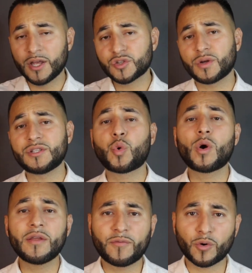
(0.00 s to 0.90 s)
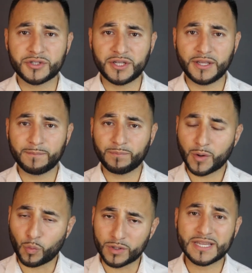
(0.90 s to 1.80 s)
so in 2014,
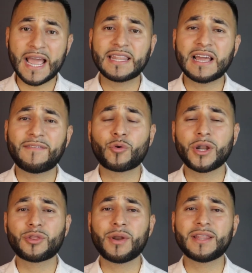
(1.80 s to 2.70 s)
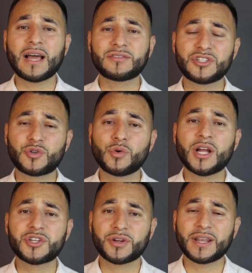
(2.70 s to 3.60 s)
once I had that
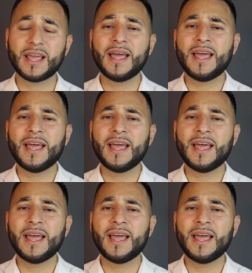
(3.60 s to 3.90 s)
$43,200,